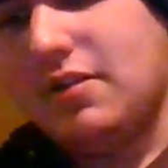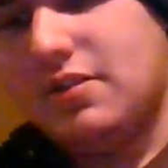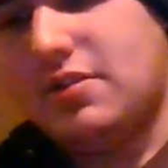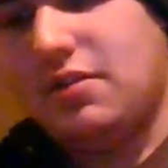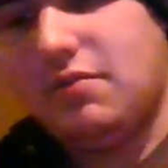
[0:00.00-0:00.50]

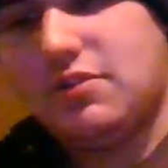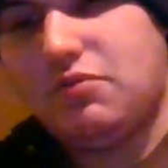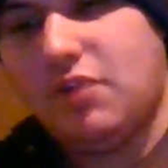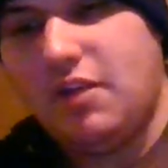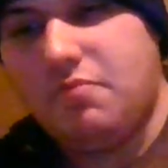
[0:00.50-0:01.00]
So with
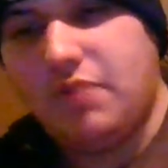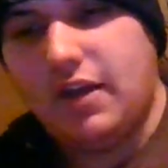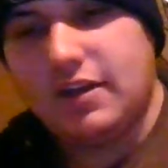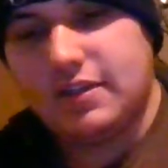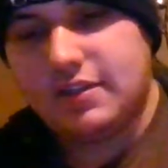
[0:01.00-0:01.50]

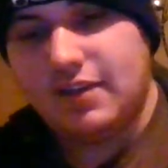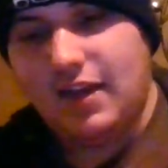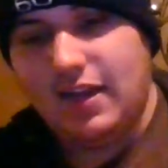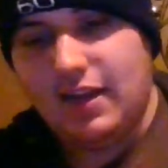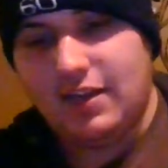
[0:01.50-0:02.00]
$20,
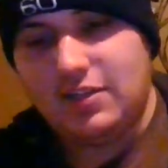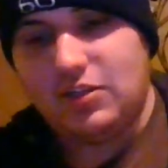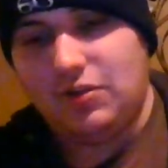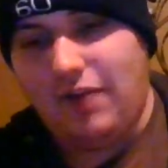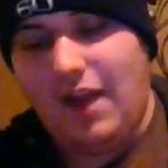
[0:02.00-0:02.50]
I got a
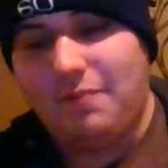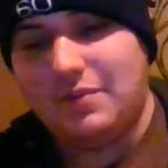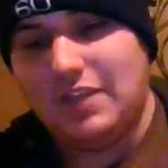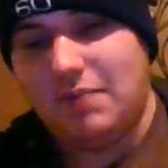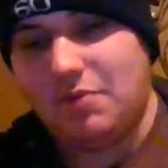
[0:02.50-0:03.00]
Trap
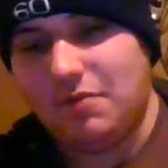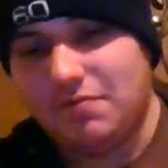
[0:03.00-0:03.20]
Jammer.